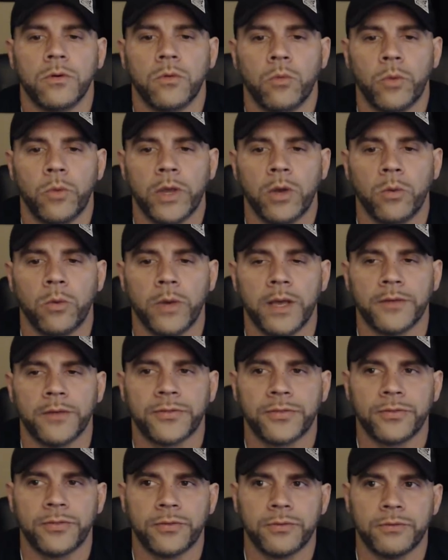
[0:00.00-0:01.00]
wheel
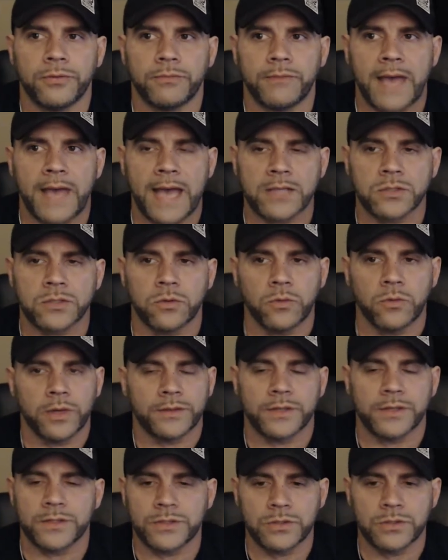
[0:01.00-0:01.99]
width axle
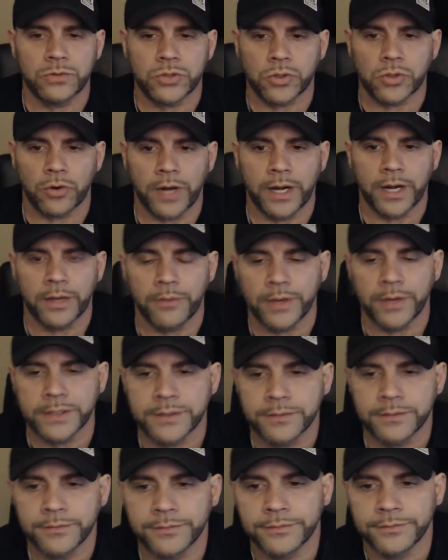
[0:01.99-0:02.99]
width is too short
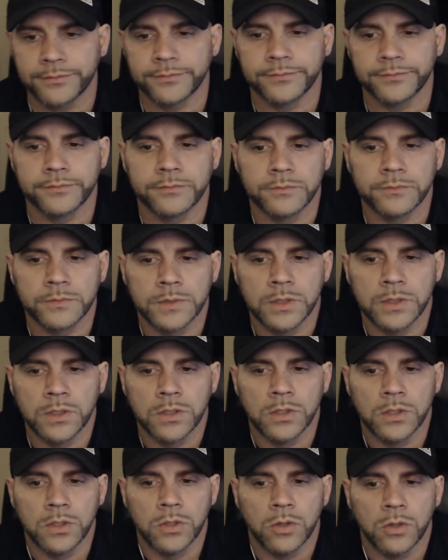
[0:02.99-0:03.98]
anyways.
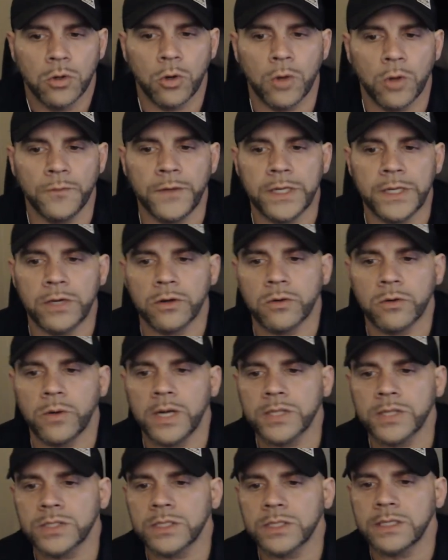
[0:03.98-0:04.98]
Old video
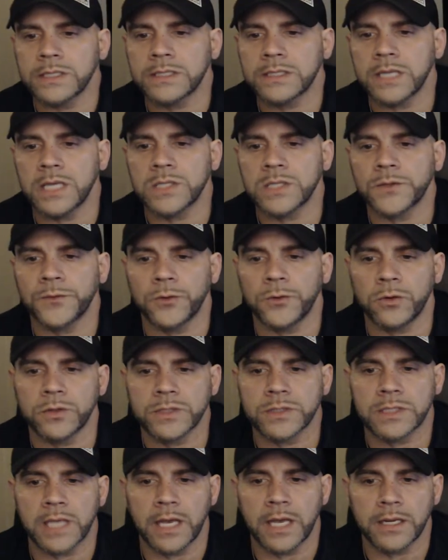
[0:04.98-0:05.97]
question. It says full
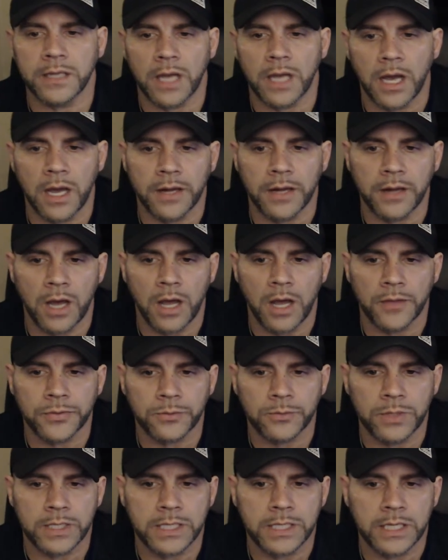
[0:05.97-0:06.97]
send on on
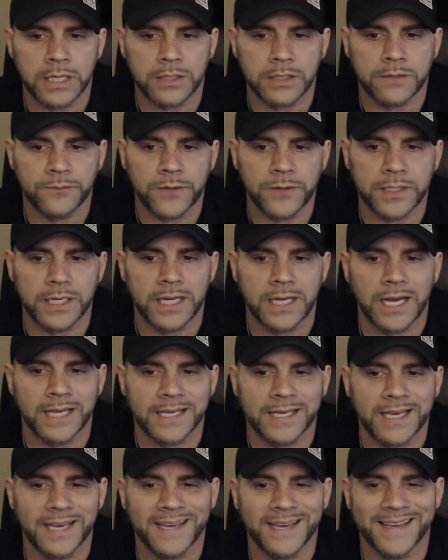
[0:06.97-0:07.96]
three kit
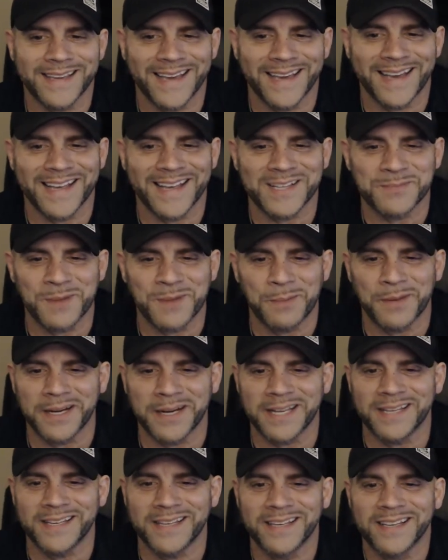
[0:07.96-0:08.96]
59k. Yeah, that's my
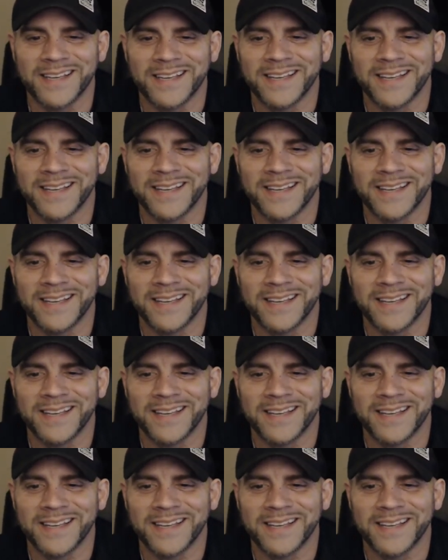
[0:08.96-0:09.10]
buddy.